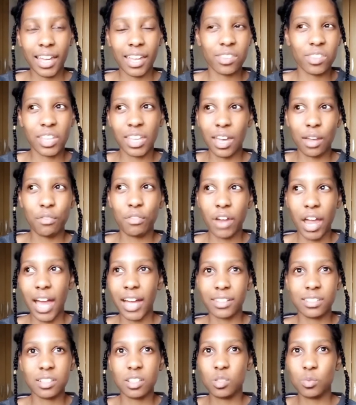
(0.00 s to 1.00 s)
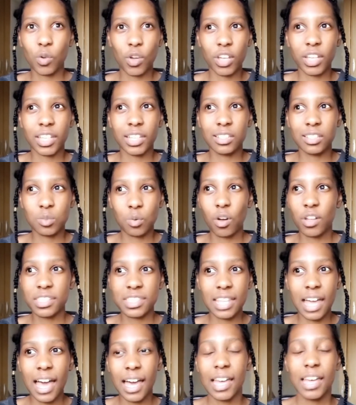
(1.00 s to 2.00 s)
I think every actor is working
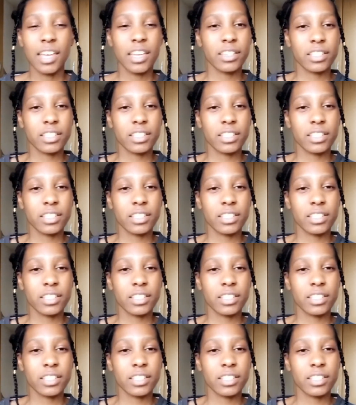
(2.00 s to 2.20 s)
towards that.